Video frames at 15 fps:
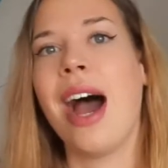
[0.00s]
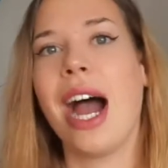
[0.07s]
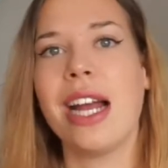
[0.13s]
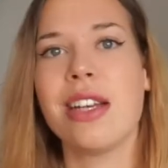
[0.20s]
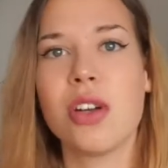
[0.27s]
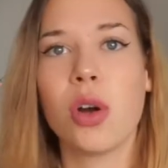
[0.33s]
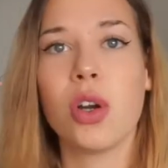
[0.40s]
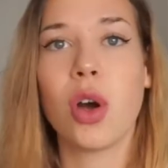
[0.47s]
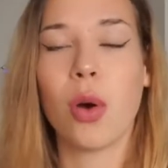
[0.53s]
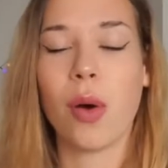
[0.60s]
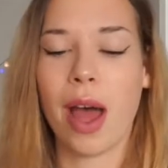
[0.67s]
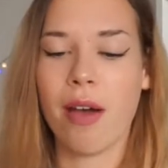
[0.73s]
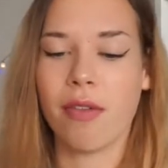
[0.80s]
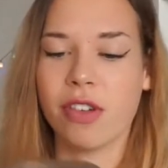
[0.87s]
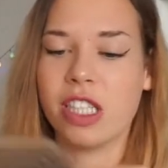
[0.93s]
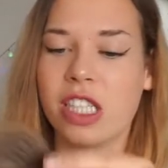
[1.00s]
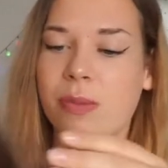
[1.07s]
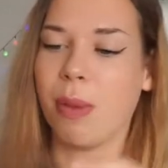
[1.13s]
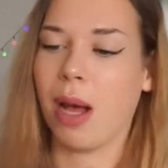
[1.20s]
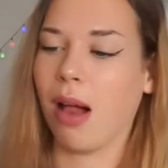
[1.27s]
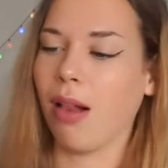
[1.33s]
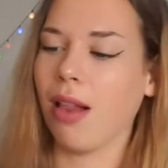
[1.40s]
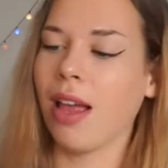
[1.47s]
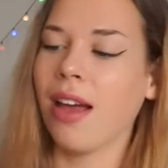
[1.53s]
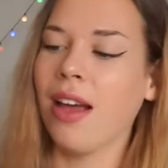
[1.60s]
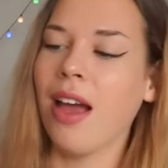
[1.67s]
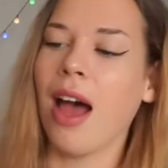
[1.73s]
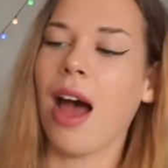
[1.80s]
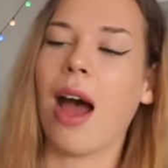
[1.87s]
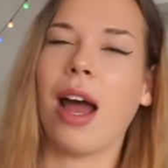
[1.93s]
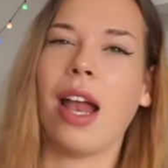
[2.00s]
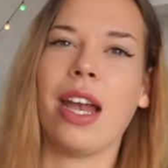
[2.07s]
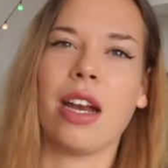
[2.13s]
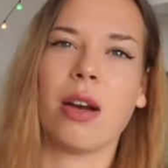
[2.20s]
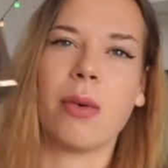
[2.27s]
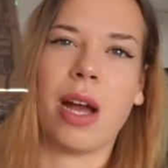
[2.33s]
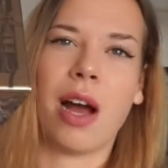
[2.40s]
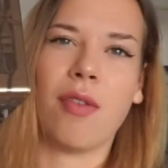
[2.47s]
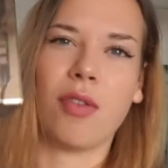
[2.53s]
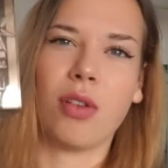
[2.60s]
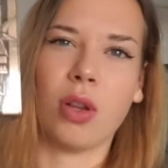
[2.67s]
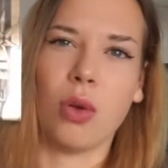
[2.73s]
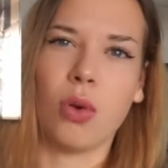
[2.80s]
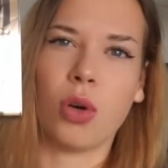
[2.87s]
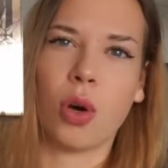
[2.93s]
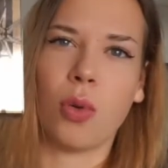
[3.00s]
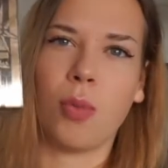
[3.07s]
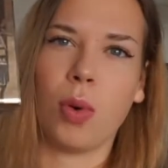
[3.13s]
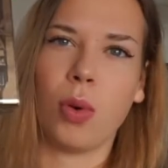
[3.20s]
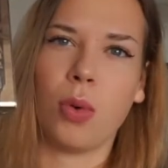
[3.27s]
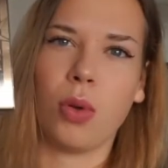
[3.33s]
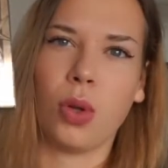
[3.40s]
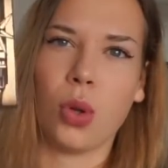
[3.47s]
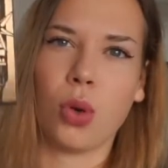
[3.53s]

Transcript: I don't know every spell. And here we have Locomotor.